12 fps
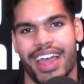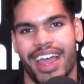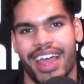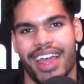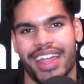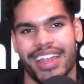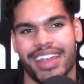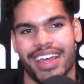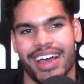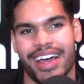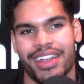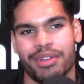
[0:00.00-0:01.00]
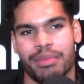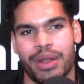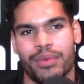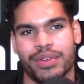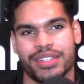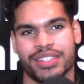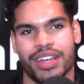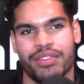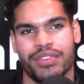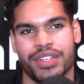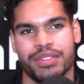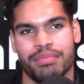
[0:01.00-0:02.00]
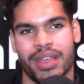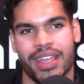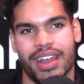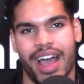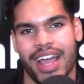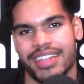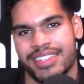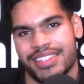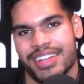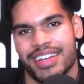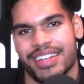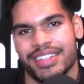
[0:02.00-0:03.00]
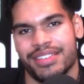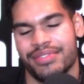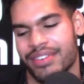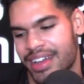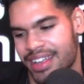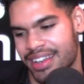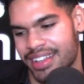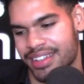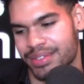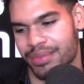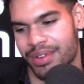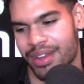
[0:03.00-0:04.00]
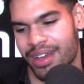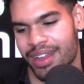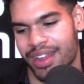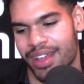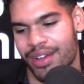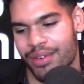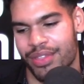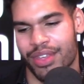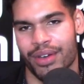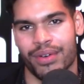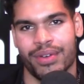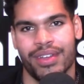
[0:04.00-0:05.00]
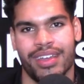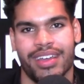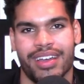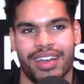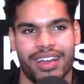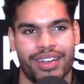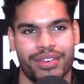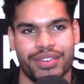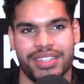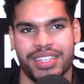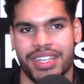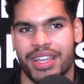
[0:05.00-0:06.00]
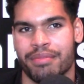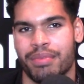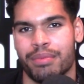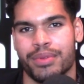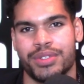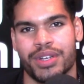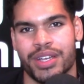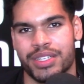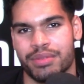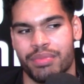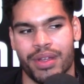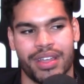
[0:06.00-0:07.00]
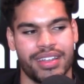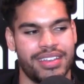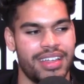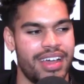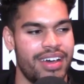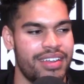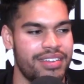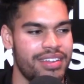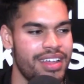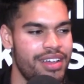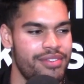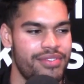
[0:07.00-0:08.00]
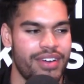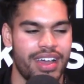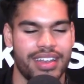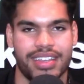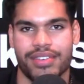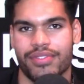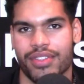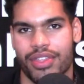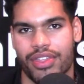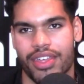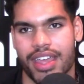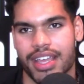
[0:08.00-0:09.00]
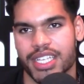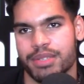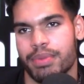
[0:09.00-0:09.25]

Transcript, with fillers: and uh, no matter what discovery is made, Einstein's findings were not without uh, critique and people trying to break it down and find different things.